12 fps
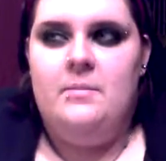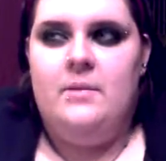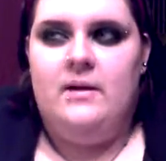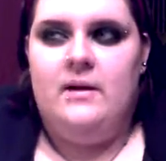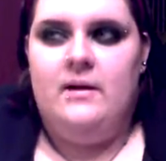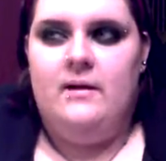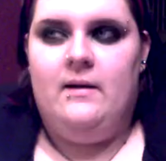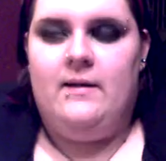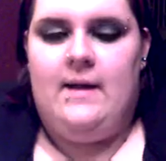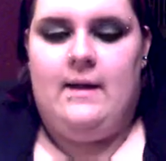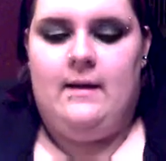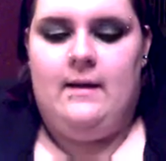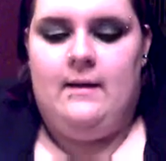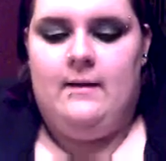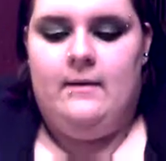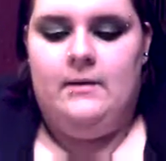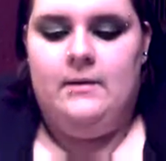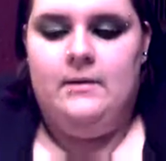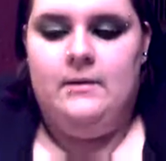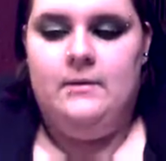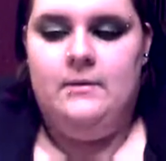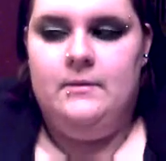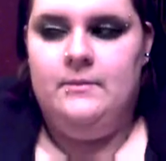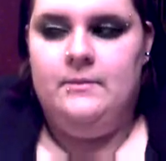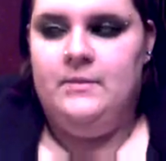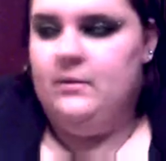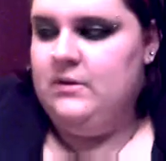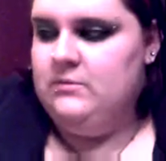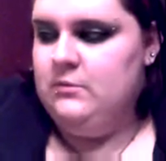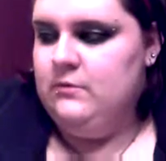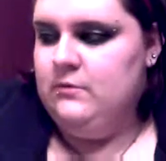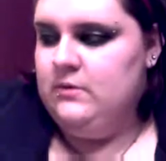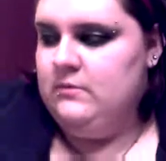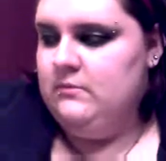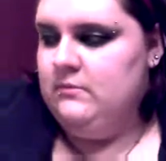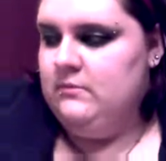But, uh, yeah. Oh, he's moving.